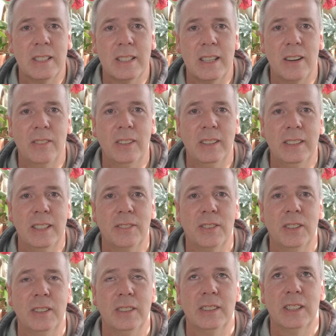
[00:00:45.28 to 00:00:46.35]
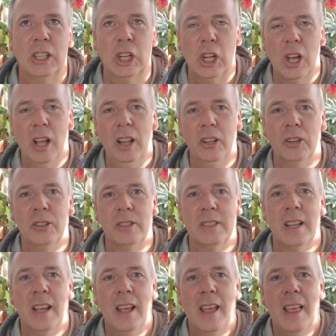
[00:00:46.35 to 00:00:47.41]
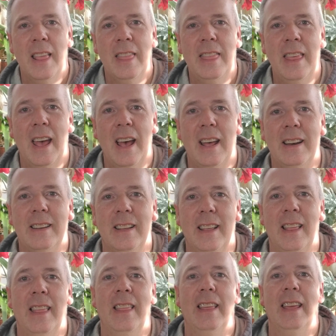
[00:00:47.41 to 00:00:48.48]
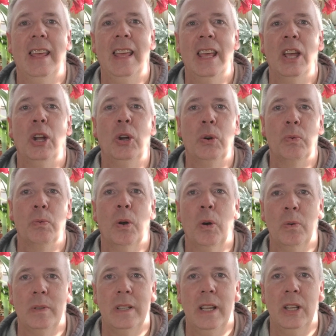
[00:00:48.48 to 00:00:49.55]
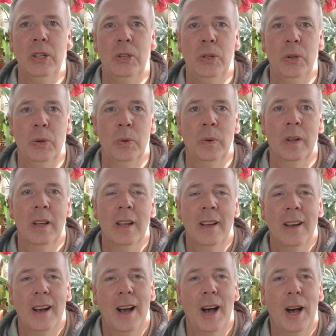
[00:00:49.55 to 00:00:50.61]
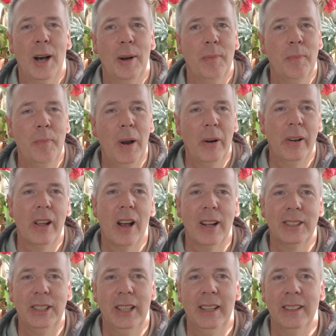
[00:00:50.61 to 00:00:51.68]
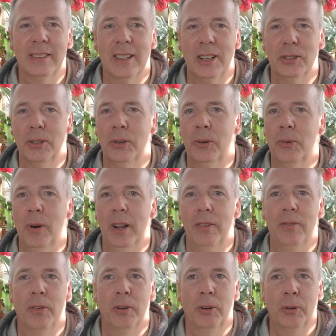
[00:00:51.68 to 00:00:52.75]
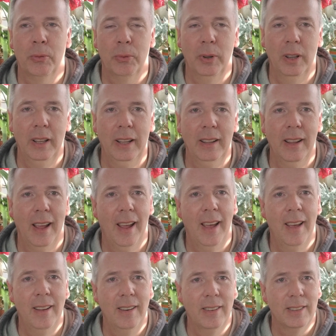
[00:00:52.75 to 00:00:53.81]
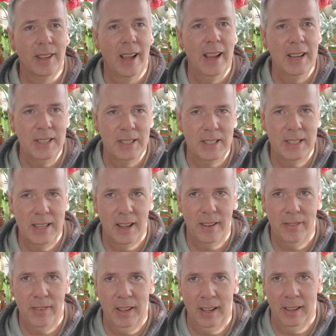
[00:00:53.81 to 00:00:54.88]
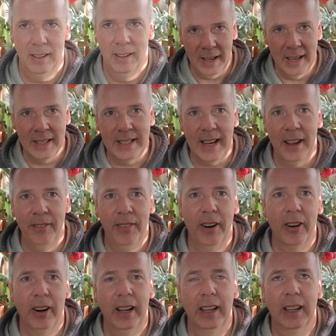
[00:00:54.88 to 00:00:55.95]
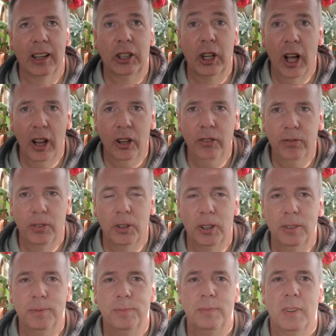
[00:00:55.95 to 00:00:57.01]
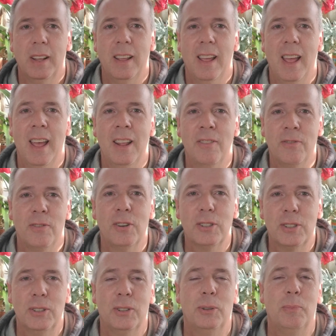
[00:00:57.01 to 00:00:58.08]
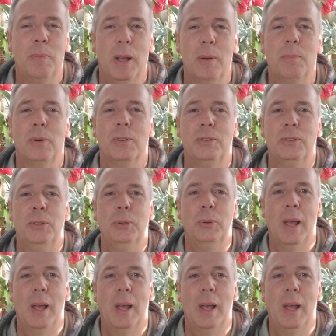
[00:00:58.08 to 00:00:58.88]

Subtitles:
several different colors that it grows into. Mariachi is also great for grilling and stuffing. It's a very colorful and versatile pepper to